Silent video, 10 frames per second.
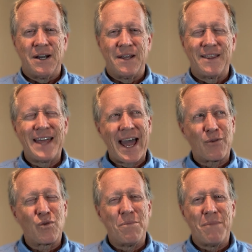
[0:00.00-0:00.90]
That
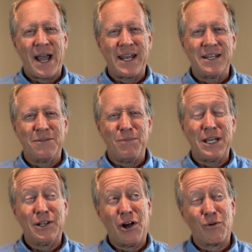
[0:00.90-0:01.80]
reminded me,
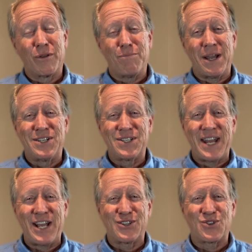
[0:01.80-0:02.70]
along with my
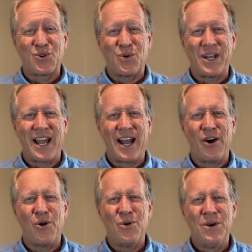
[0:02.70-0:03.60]
snake story,
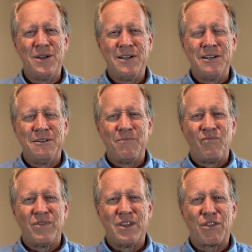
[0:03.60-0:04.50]
how
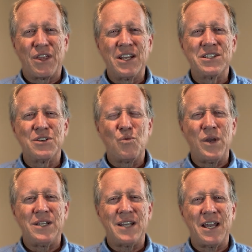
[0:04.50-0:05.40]
the things that
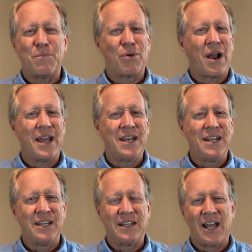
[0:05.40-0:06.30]
we take pride
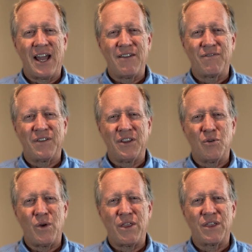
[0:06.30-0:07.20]
in life and that
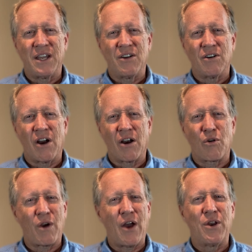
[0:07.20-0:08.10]
we think are our
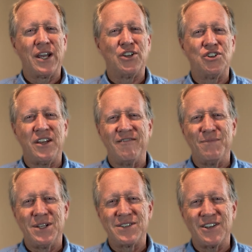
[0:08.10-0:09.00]
crowning
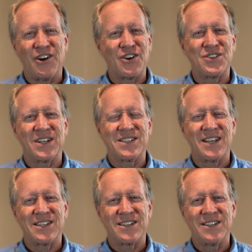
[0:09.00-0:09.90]
achievements and our
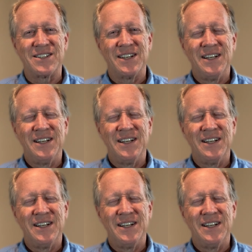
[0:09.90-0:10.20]
successes